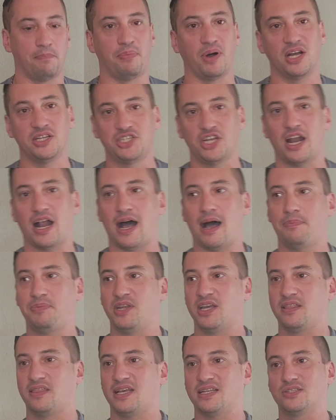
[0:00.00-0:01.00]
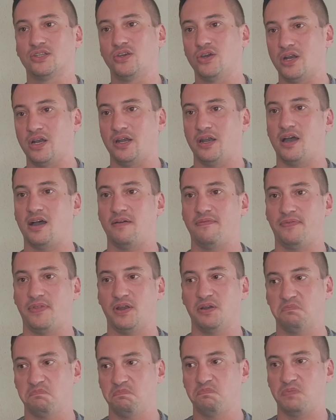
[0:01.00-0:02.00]
budget optic that's good enough.
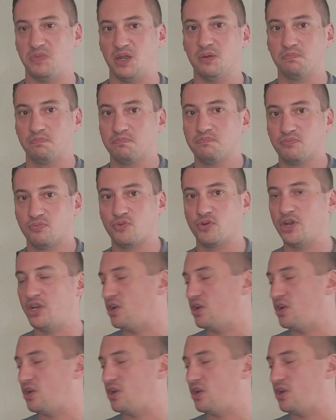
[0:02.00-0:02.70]
They're pretty